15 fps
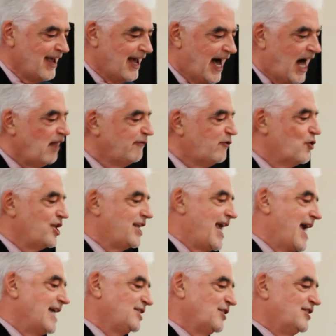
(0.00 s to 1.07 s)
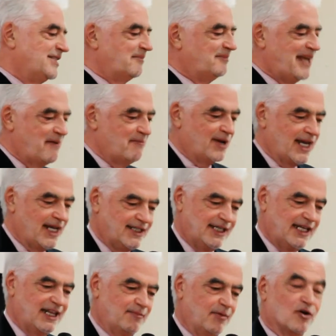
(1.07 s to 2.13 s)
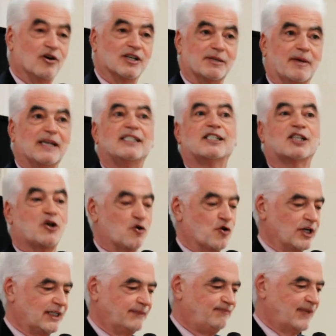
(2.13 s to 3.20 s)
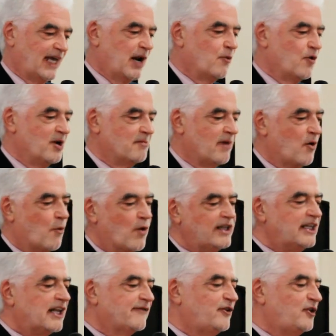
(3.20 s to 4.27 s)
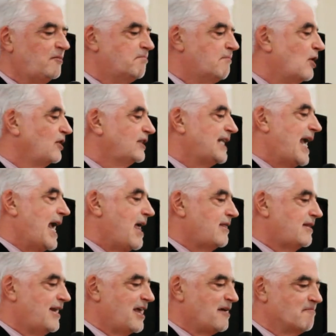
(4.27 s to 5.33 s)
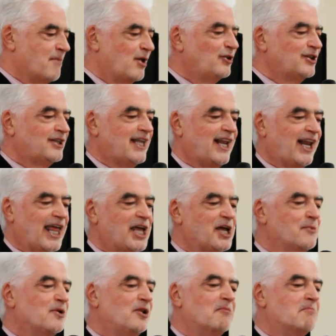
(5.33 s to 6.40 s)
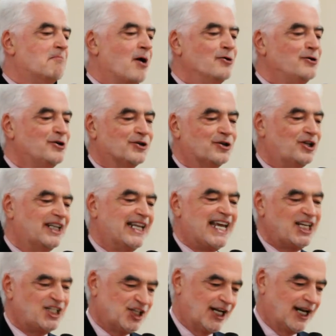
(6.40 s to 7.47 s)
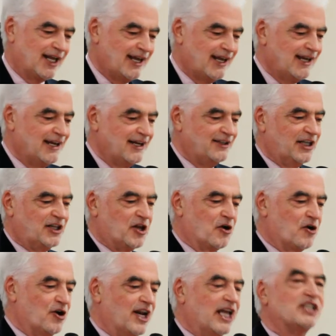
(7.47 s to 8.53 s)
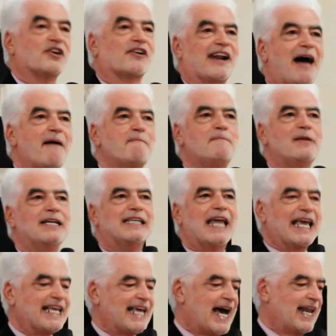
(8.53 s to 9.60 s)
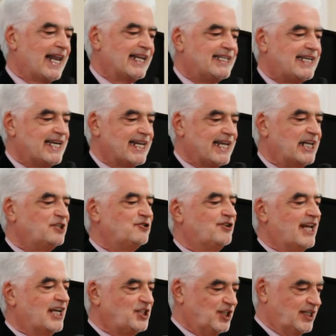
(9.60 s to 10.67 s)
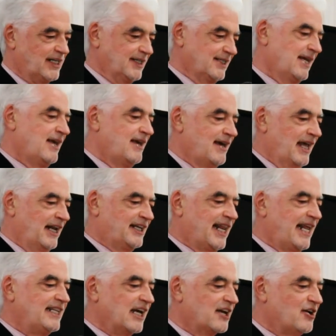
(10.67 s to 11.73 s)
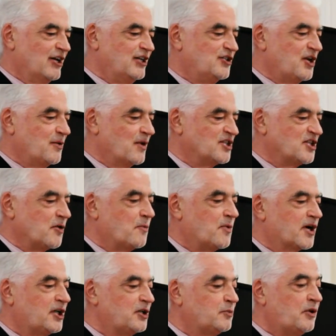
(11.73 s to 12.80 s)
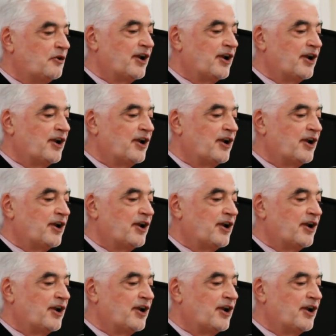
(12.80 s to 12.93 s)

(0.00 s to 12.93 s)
I'll vote yes on September 18 because I'm a Scot, and I want my wonderful multi-ethnic, multilingual mongrel nation to draw on its rampant egalitarian traditions and create a country which the world will